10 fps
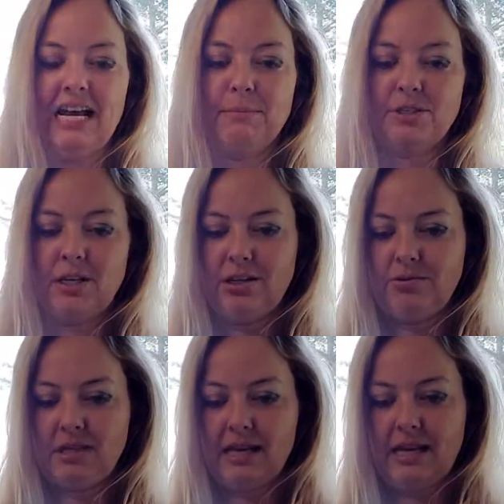I'm just going to
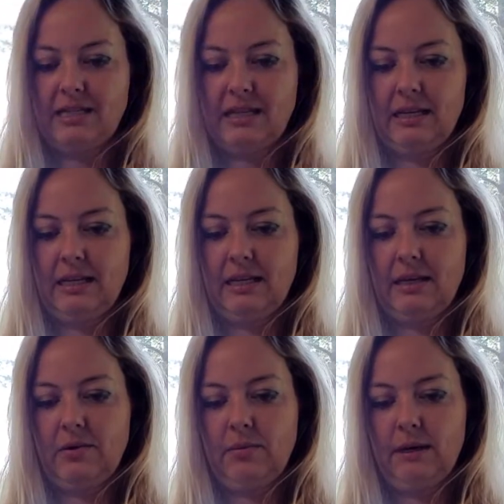use that because I think
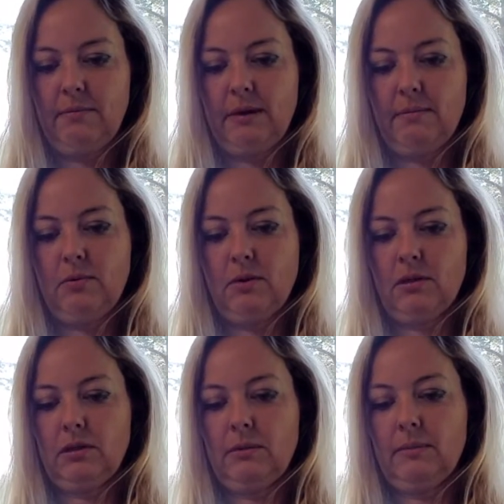that will maybe work
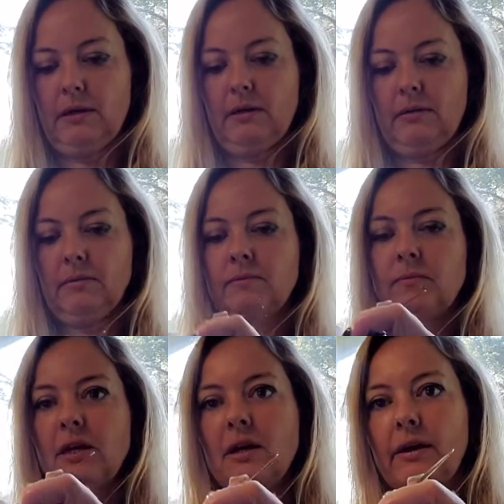a little bit better.
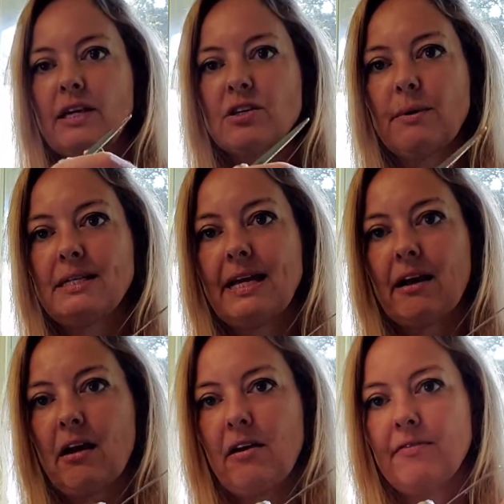Okay, so I'm going to take
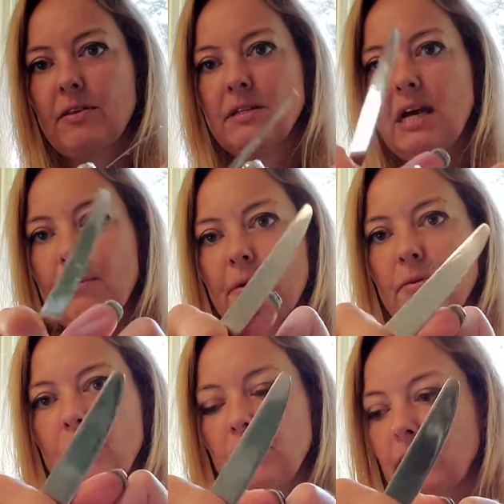off the top of the
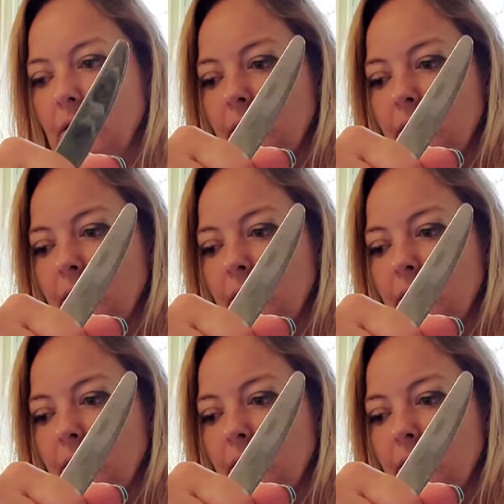roller.